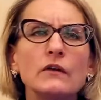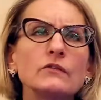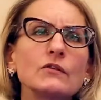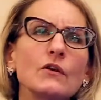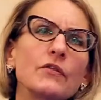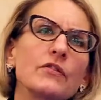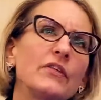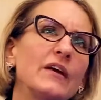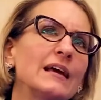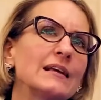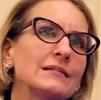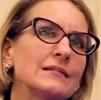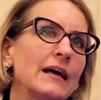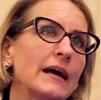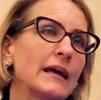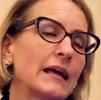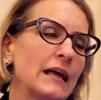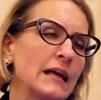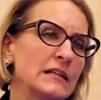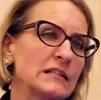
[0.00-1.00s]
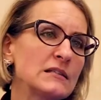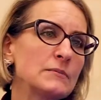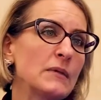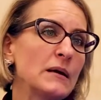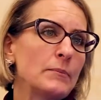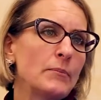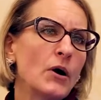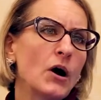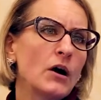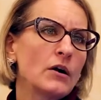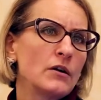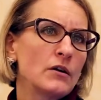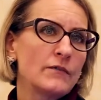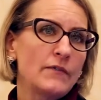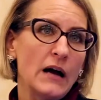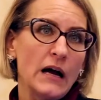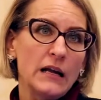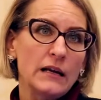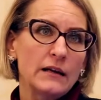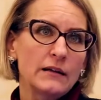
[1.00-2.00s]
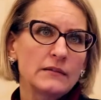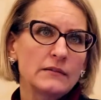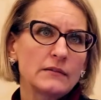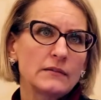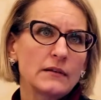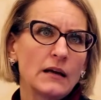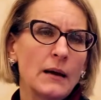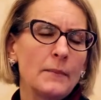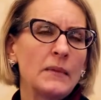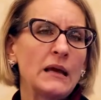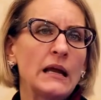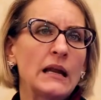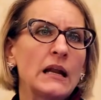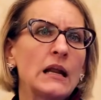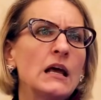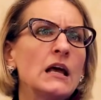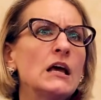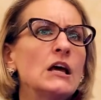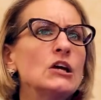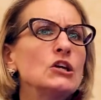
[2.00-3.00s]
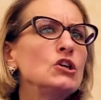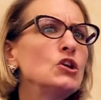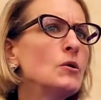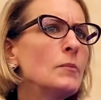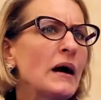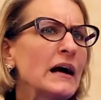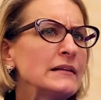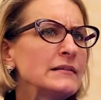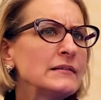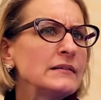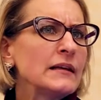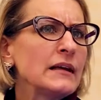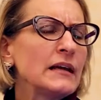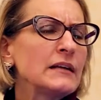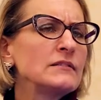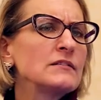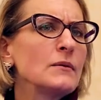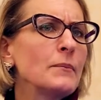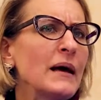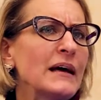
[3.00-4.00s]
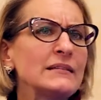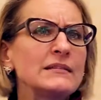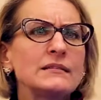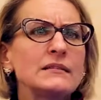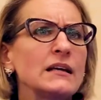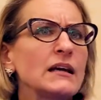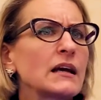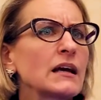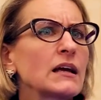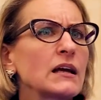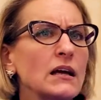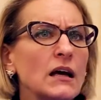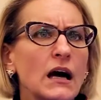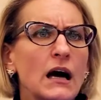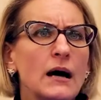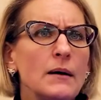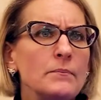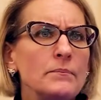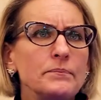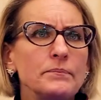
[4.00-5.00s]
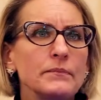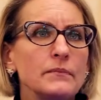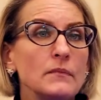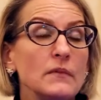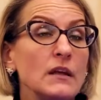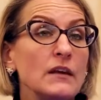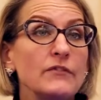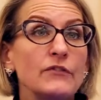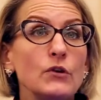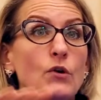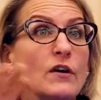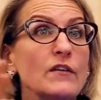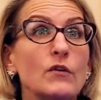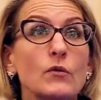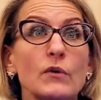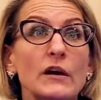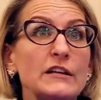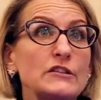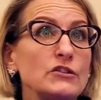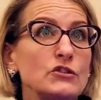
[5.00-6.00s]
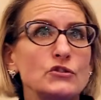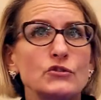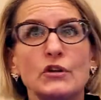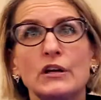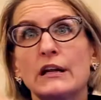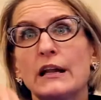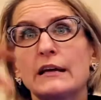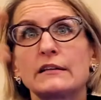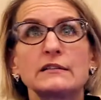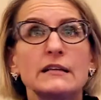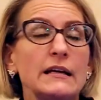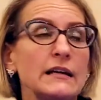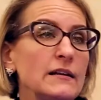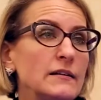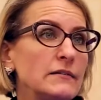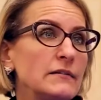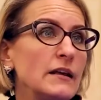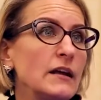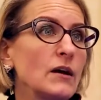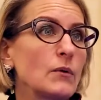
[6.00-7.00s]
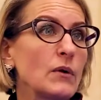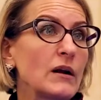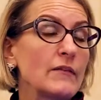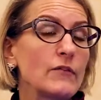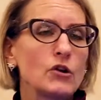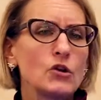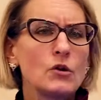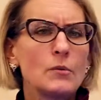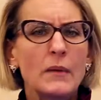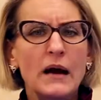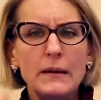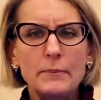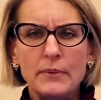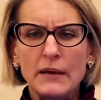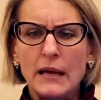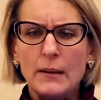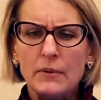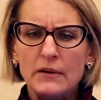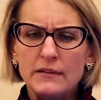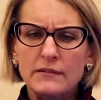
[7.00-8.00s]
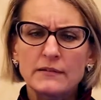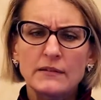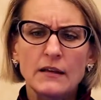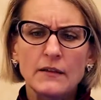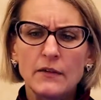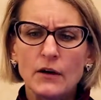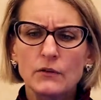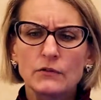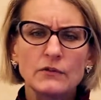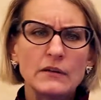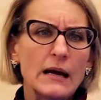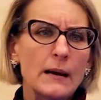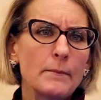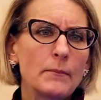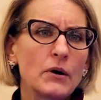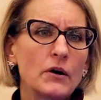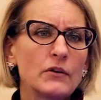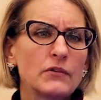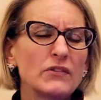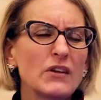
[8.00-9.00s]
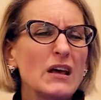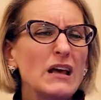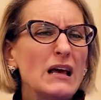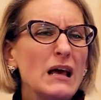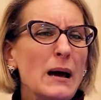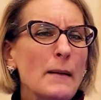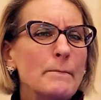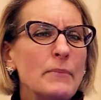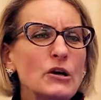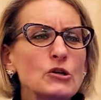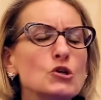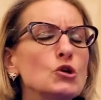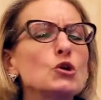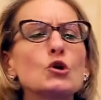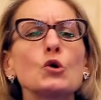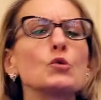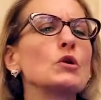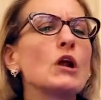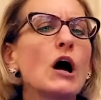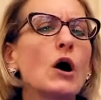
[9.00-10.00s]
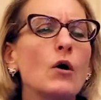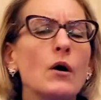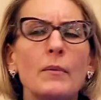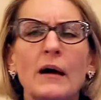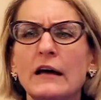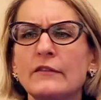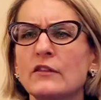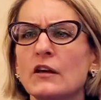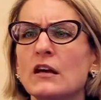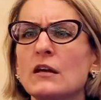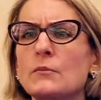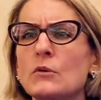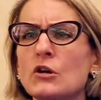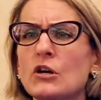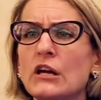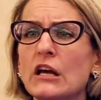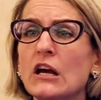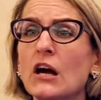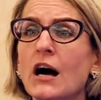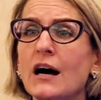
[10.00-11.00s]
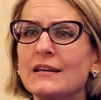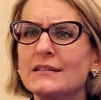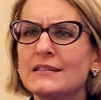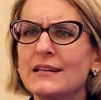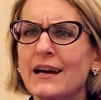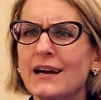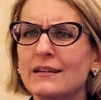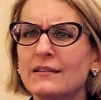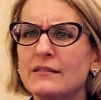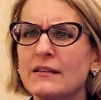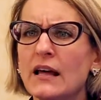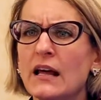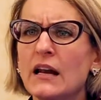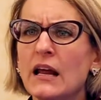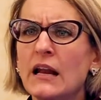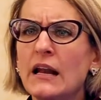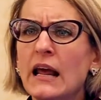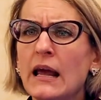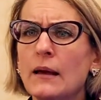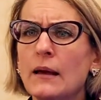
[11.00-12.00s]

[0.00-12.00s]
So things like intimate partner violence. I mean, you might see domestic, if you have a registry like Tennessee or whatever, you might be able to see those numbers, but you don't know about the community context that